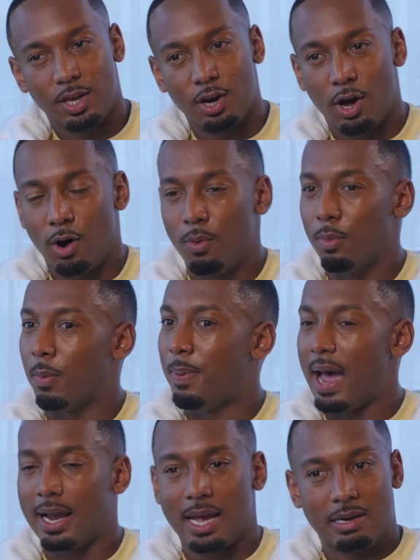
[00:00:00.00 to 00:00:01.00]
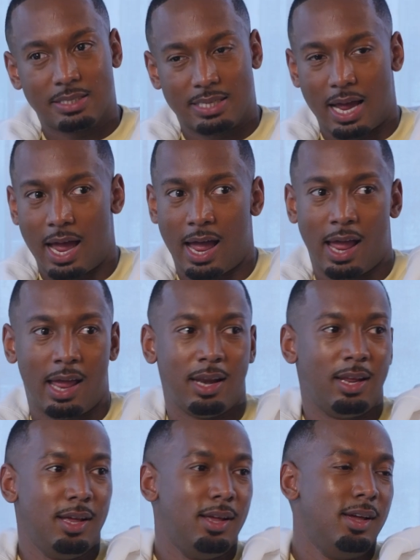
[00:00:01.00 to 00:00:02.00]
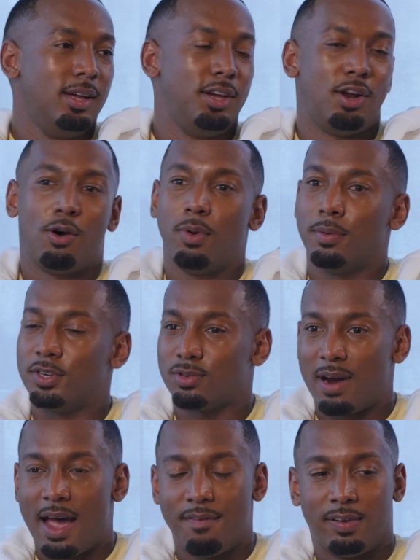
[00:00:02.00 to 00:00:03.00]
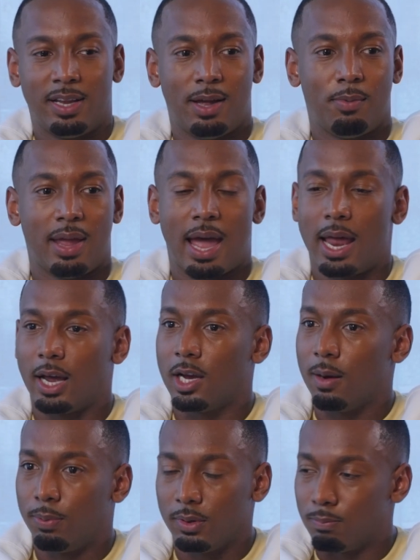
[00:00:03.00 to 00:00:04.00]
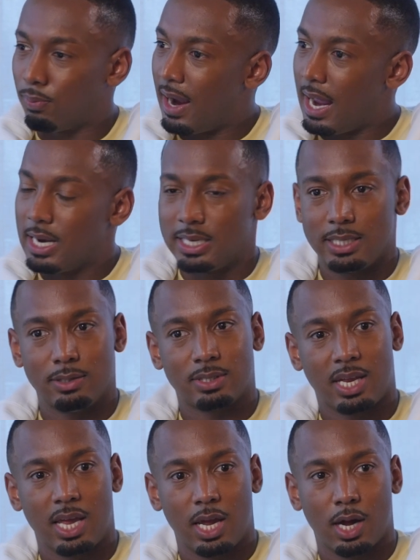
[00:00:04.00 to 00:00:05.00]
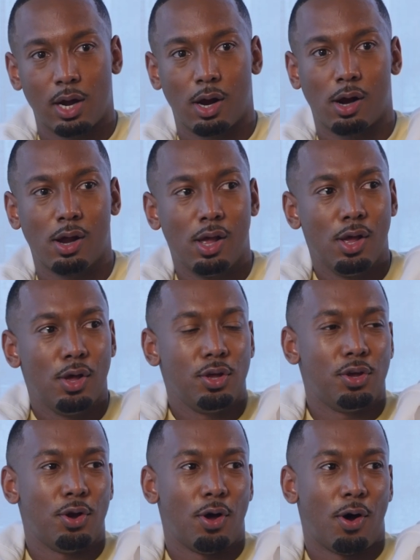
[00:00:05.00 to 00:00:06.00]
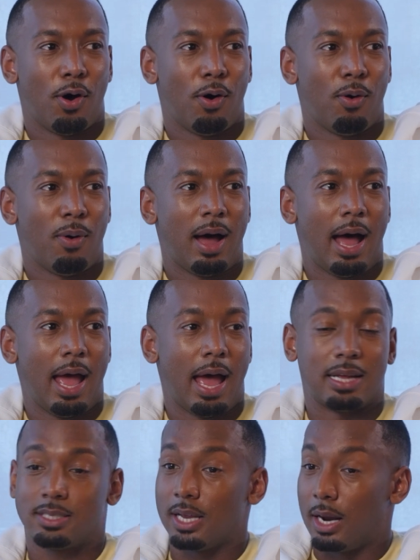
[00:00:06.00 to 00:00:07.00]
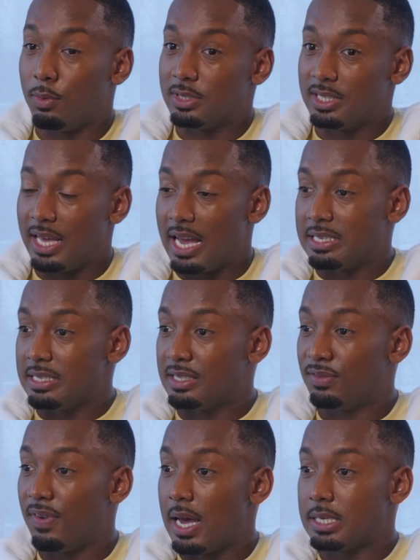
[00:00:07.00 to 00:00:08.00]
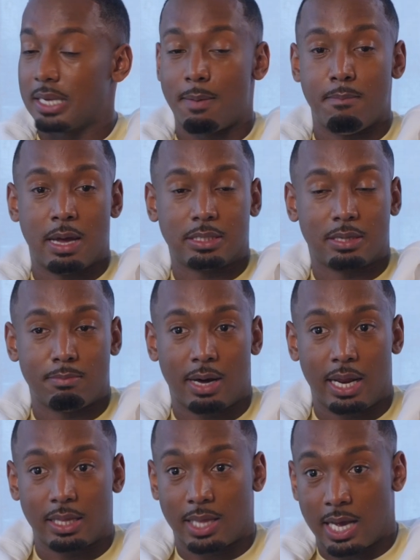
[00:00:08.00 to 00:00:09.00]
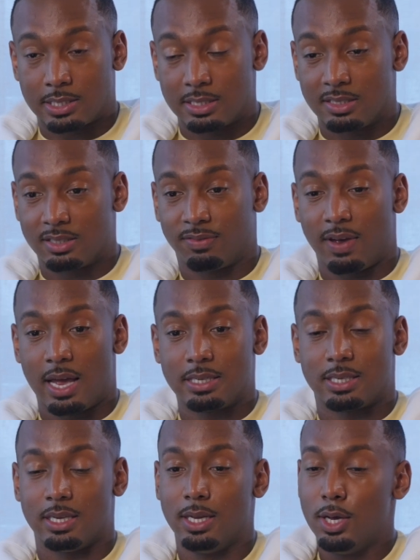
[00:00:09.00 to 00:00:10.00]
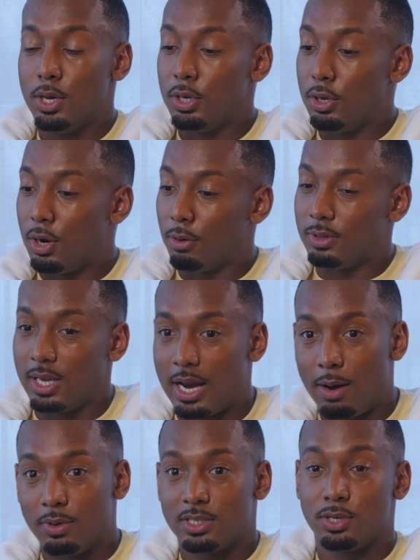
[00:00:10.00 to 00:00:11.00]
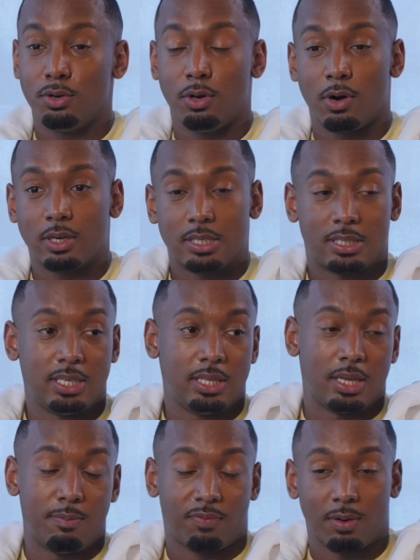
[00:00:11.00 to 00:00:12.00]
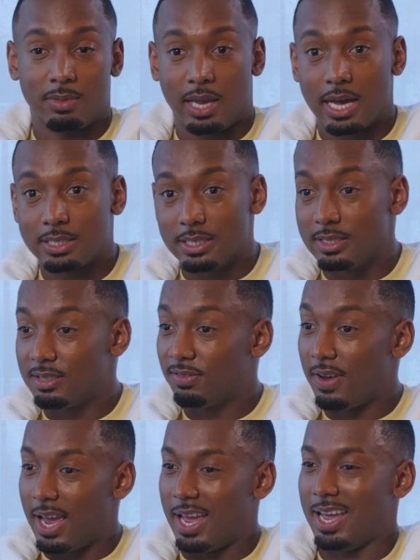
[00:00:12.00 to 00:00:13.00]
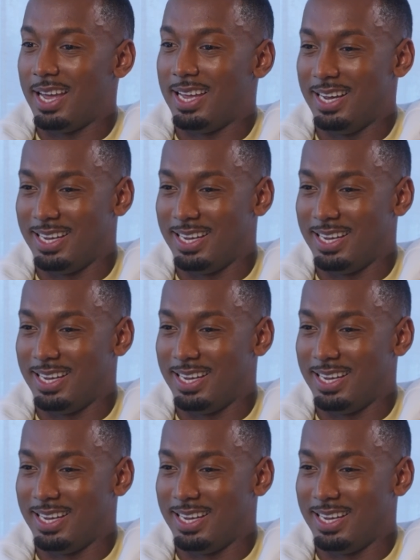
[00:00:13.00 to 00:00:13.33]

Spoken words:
We were back outside, we were traveling. We had a couple of brand deals here. I said I went to the Essence Fest. I met somebody at the Essence Fest and, then I went to New York to see them from the Essence Fest.